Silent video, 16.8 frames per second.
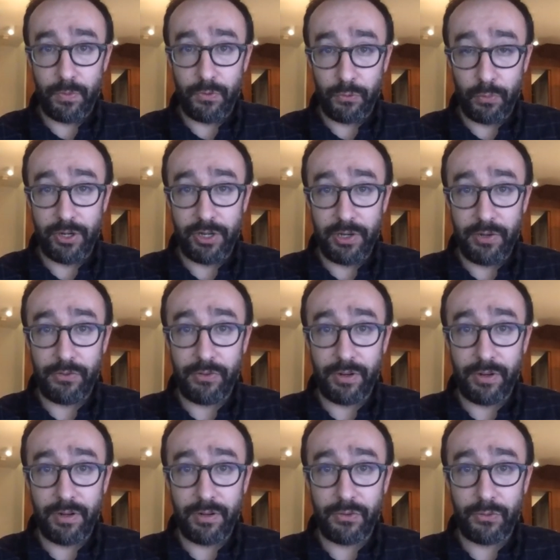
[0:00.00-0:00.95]
Twitter
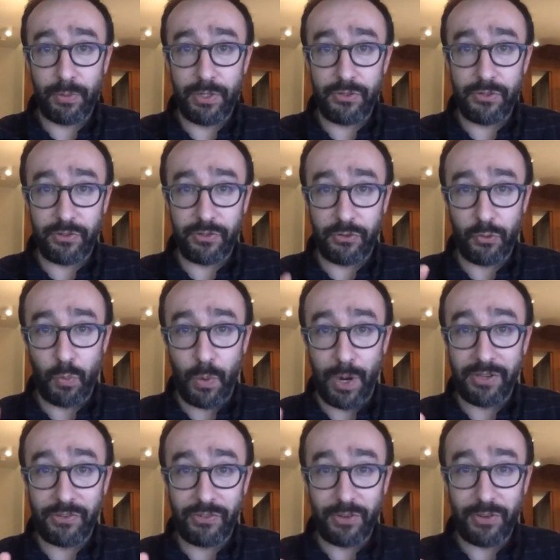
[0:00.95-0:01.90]
user, tweets just
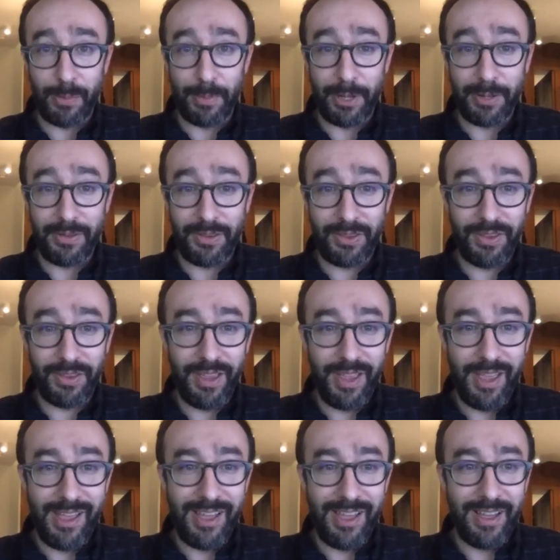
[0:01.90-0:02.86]
twice a month.
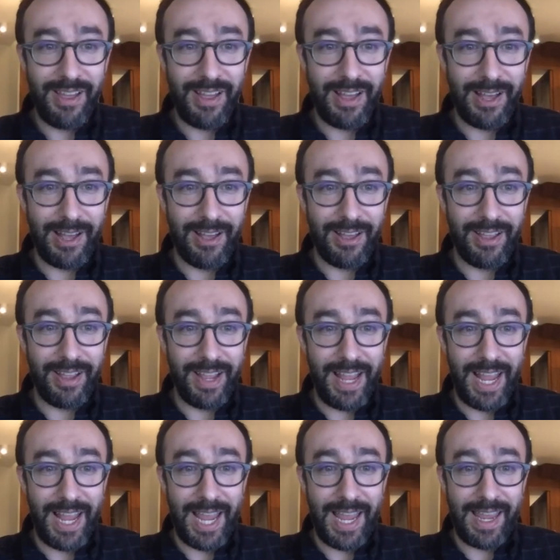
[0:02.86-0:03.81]
Uh,
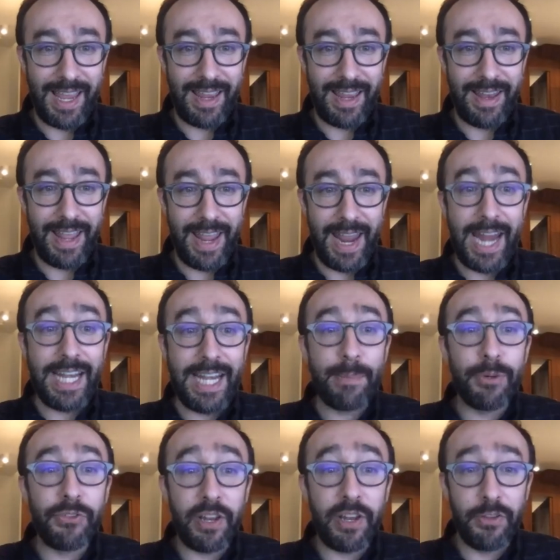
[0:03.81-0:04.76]
and
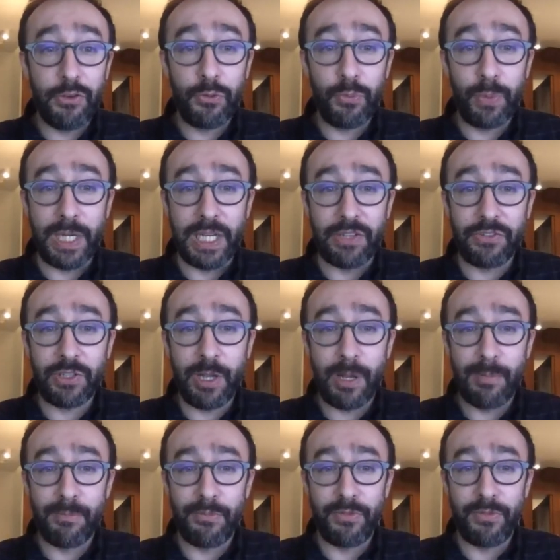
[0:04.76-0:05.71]
80% of the tweets
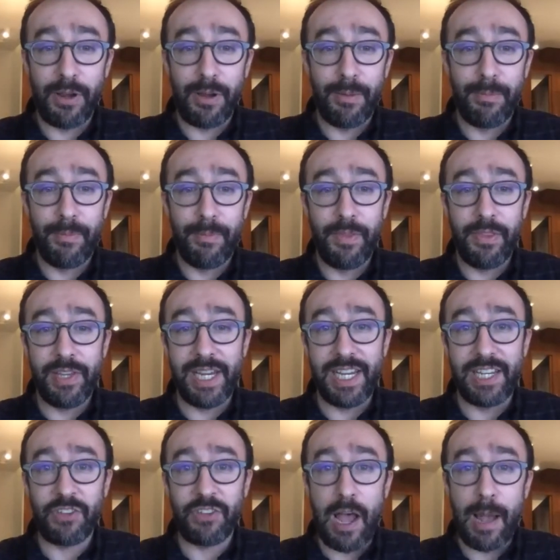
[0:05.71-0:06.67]
come from
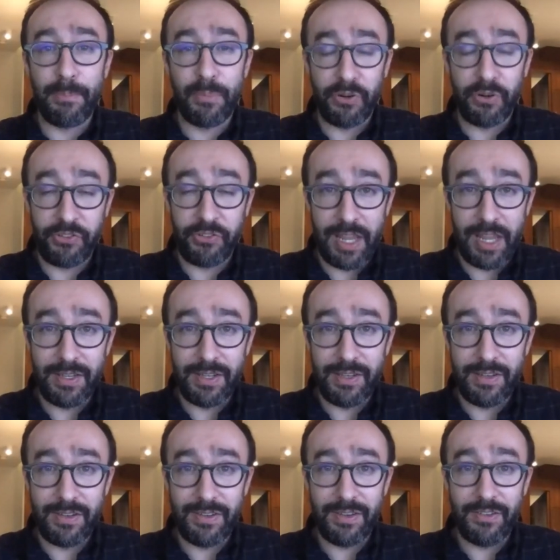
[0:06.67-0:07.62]
the top percent,